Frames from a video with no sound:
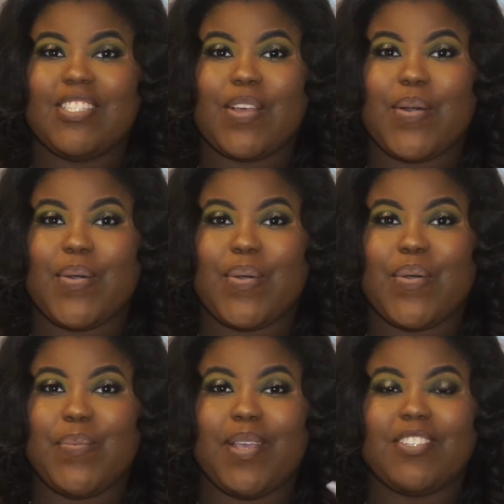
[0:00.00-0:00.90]

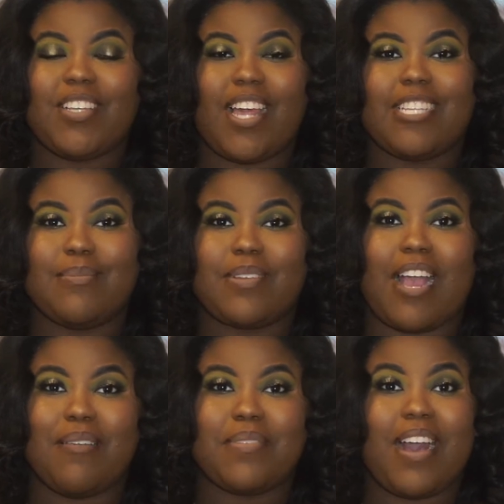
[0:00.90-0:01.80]
So make sure you like,
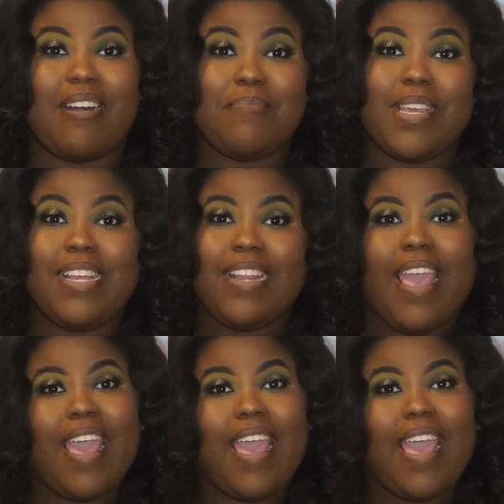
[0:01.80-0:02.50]
subscribe, comment,